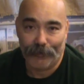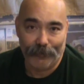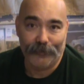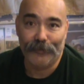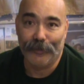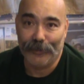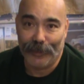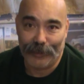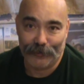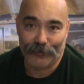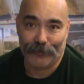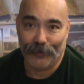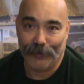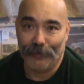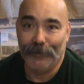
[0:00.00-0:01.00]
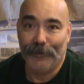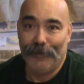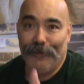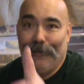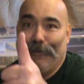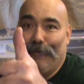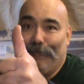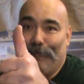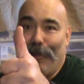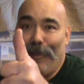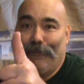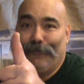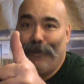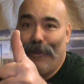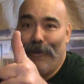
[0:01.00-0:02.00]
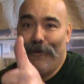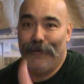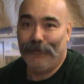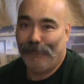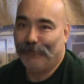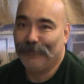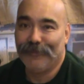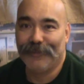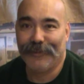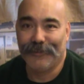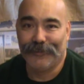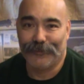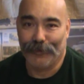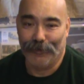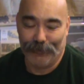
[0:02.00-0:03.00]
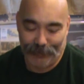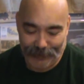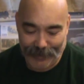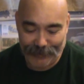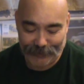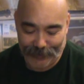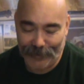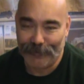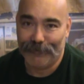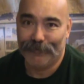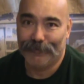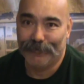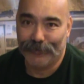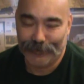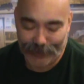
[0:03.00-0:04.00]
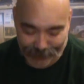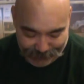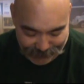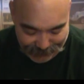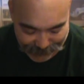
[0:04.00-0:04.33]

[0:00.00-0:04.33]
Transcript: was in that shirt. Thanks, Gil. So that's it. We'll talk to you